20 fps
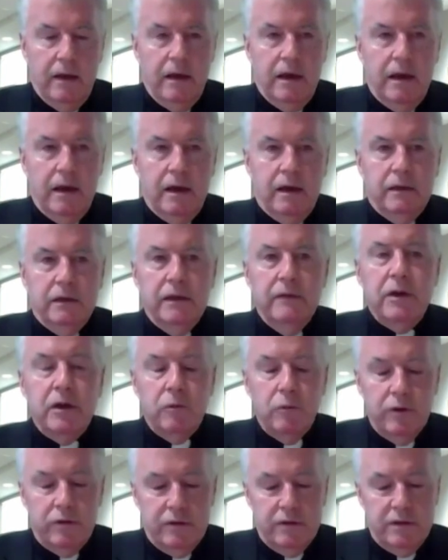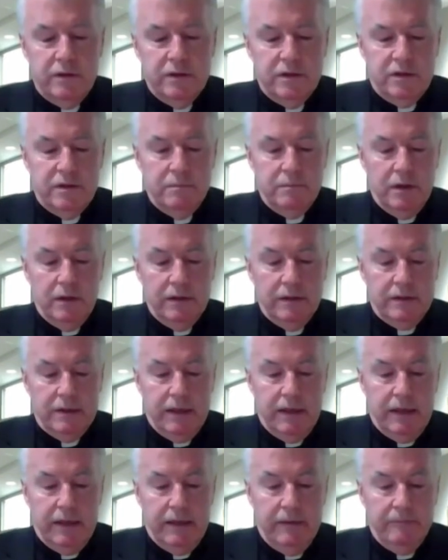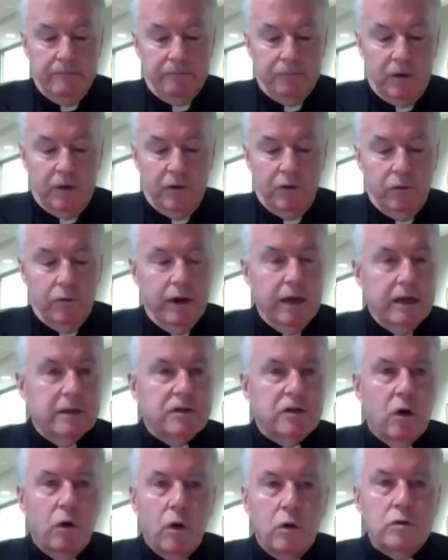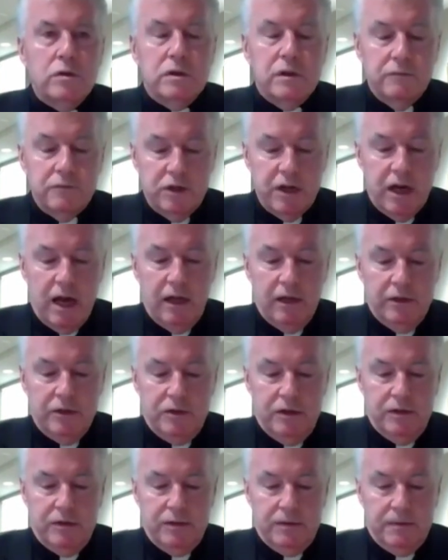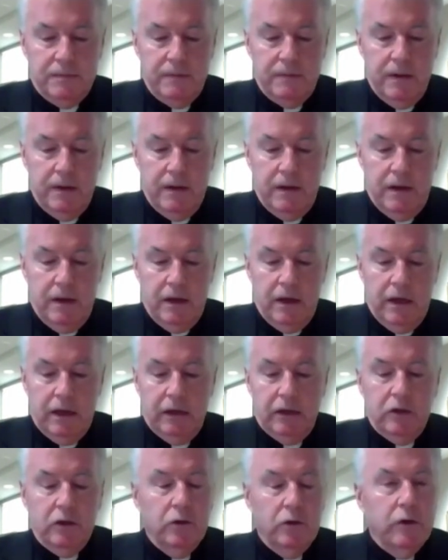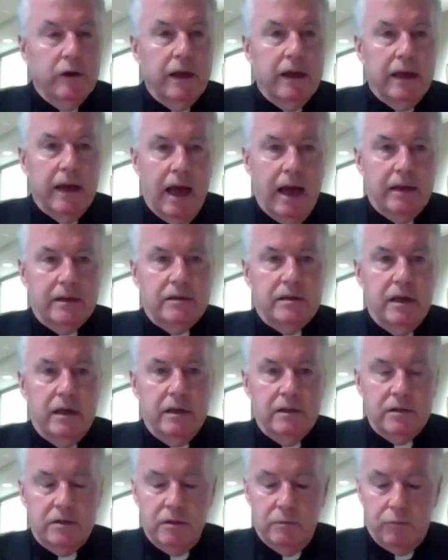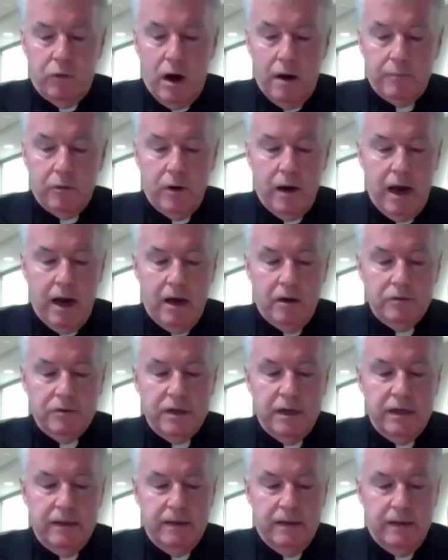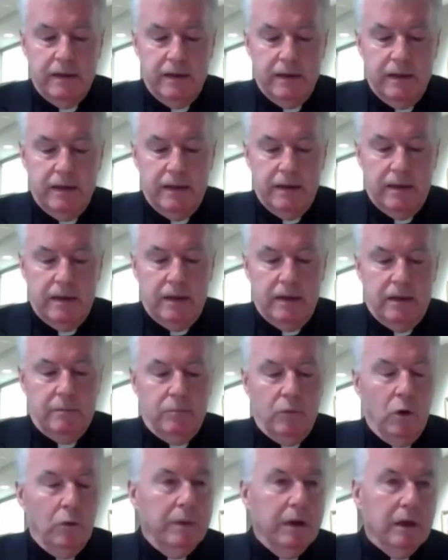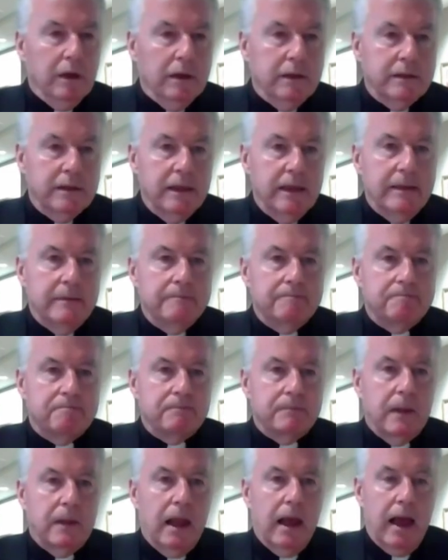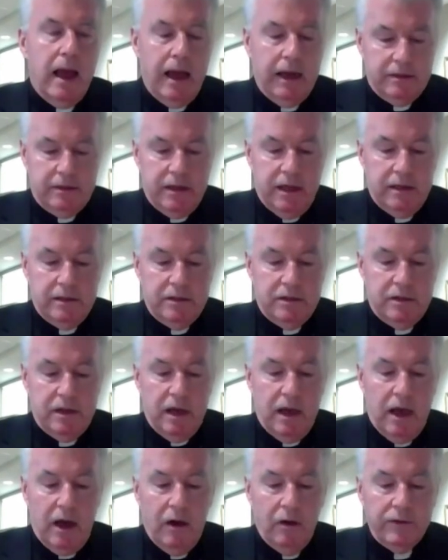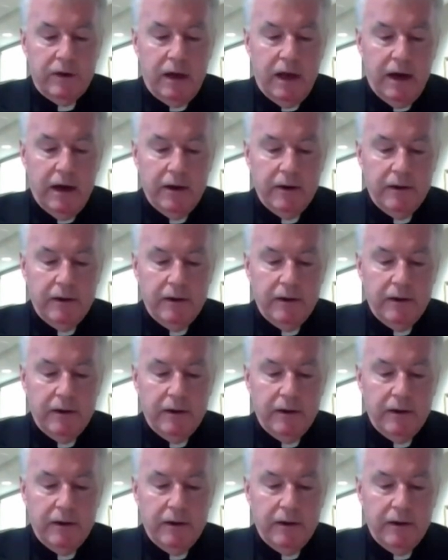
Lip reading: Living with a disability creates a host of challenges, including access to proper housing, mobility, access to healthcare,